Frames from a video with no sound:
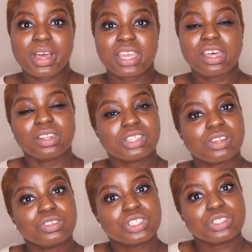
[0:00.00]
my Healing
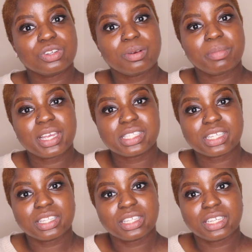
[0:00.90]
Soldiers group,
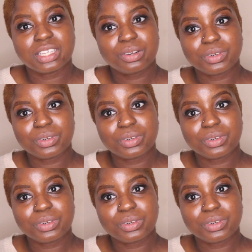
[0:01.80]
basically,